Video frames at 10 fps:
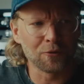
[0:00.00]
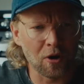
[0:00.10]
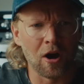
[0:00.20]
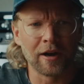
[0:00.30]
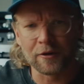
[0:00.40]

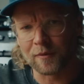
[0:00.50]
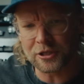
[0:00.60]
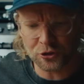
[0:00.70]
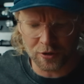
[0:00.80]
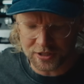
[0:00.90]
wrong and
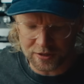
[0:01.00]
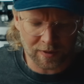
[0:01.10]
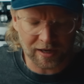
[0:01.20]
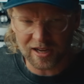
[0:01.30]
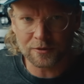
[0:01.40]
right choices
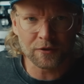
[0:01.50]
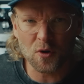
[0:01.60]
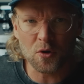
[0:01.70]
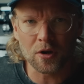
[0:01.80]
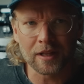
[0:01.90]
when it comes to
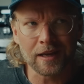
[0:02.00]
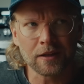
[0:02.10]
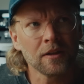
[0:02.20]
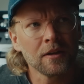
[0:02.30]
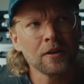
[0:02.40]
focal
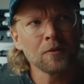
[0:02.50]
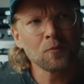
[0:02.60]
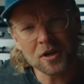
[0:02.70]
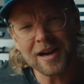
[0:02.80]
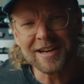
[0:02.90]
length?
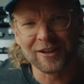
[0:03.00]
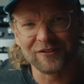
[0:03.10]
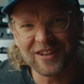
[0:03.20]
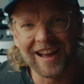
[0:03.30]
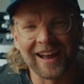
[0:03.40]
Well, kind
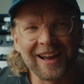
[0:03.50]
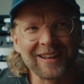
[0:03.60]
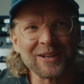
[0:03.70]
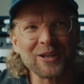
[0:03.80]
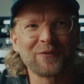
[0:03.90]
of, yeah.
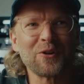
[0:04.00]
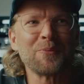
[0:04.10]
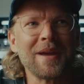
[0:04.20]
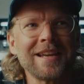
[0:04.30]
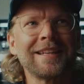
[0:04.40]
I think if you're
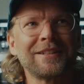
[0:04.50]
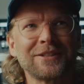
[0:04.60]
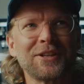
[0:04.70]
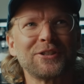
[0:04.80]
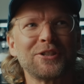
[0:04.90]
making
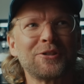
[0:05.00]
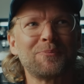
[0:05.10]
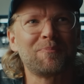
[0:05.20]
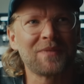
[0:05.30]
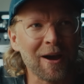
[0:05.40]
decisions
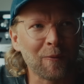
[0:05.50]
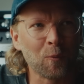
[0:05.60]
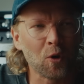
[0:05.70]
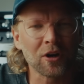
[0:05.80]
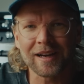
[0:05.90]
that
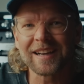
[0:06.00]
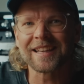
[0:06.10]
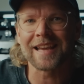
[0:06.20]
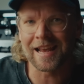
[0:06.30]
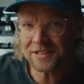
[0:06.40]
work
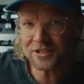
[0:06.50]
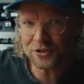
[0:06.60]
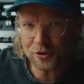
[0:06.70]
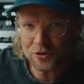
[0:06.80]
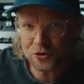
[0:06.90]

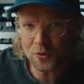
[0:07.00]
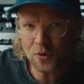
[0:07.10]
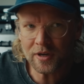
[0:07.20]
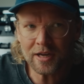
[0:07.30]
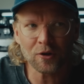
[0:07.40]
against your
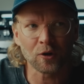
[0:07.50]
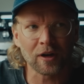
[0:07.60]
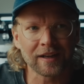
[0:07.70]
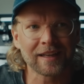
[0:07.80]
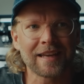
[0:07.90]
story or
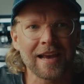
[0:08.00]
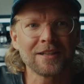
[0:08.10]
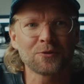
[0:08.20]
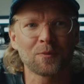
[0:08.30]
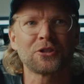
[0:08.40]

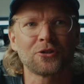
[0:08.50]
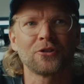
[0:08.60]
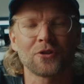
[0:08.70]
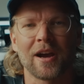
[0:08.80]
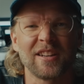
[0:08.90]
against what you're
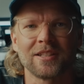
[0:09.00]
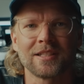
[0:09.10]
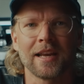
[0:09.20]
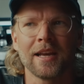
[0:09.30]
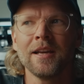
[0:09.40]
trying to
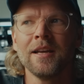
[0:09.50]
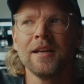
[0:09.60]
say,